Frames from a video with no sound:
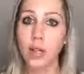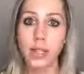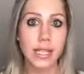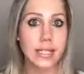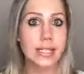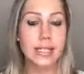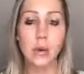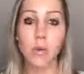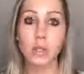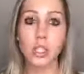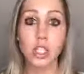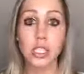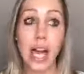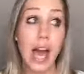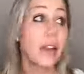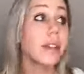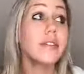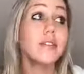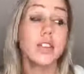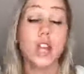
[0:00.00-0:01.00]
That someone I
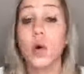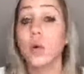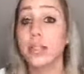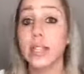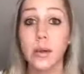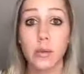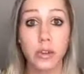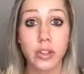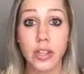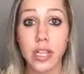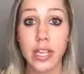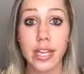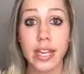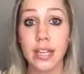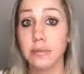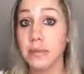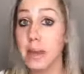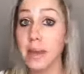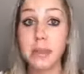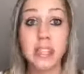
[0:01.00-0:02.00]
don't even know what they were thinking.
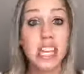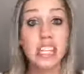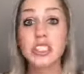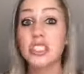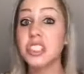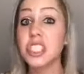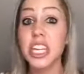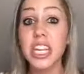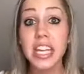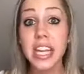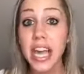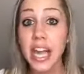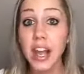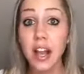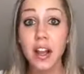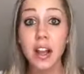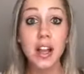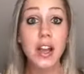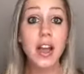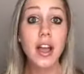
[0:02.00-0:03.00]
Maybe they just didn't care.